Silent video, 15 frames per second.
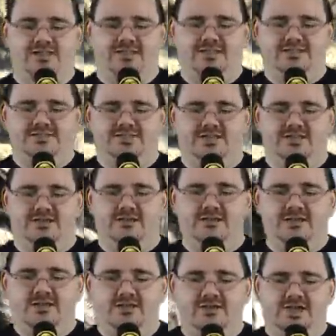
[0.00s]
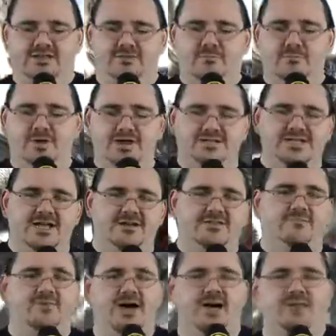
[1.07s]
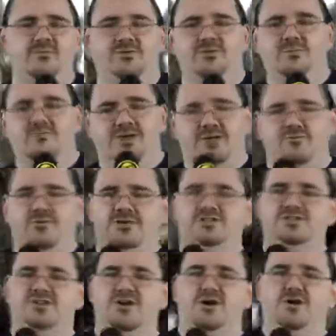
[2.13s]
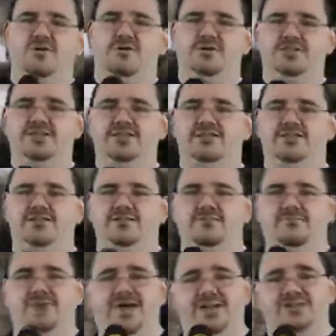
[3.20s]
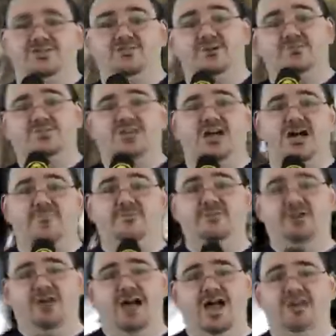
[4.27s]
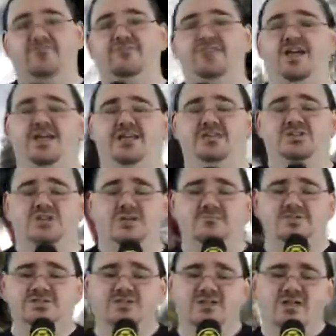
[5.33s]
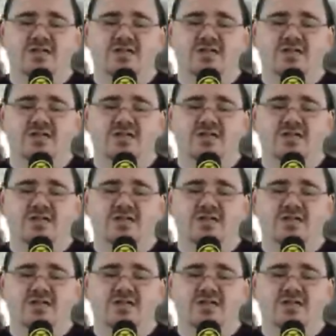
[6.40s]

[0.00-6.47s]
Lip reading: these you got the mud down in the bottom where the big rigs go, and then the bikes are up top and they're high flying jumps.